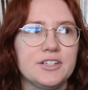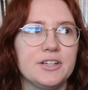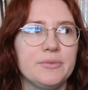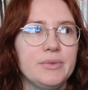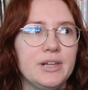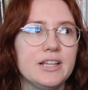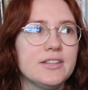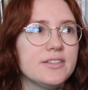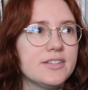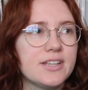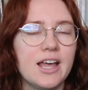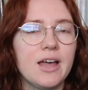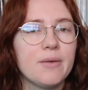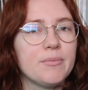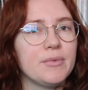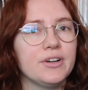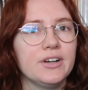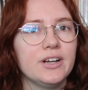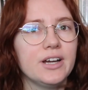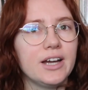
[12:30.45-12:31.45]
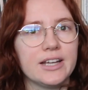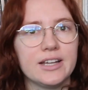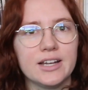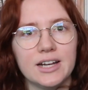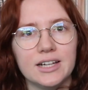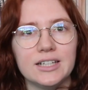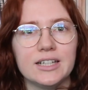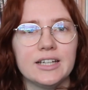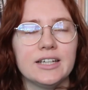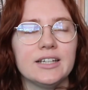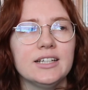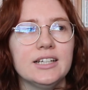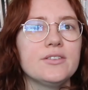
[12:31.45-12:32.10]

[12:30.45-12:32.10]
She played Sam on iCarly.